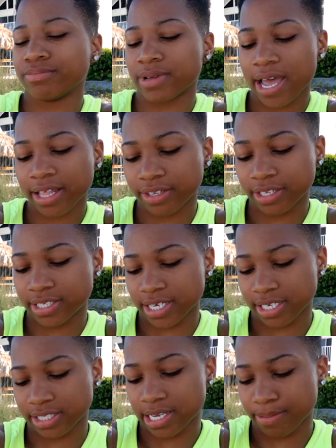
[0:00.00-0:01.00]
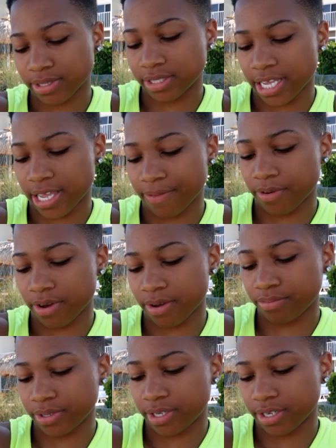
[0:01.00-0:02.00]
After the second time, I just gave
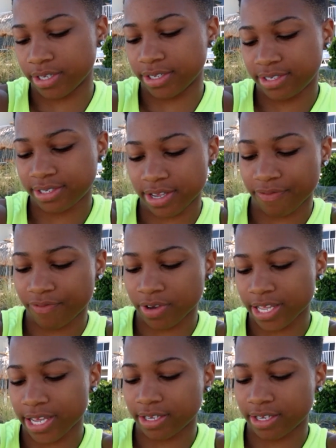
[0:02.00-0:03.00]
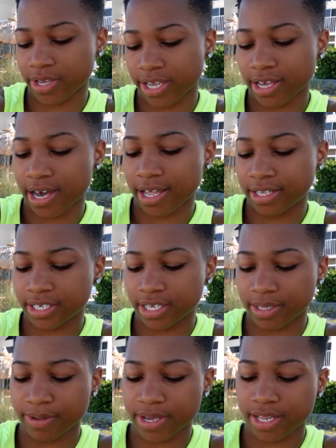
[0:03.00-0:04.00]
up because I felt like, okay, God is
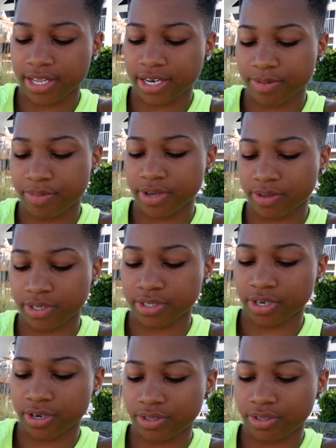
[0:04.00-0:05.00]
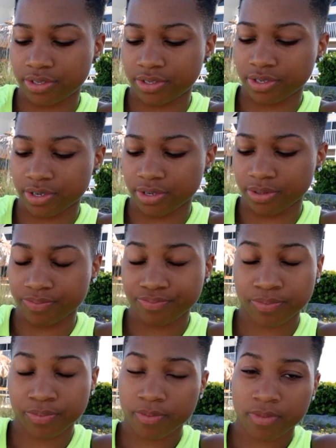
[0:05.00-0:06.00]
telling me I need to be on this earth, so
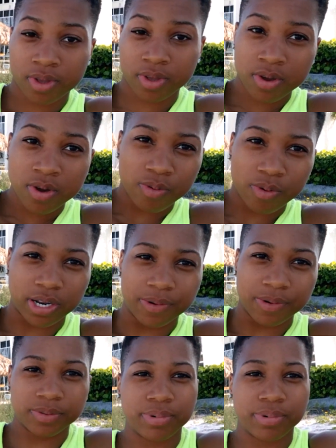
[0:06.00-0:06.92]
whatever.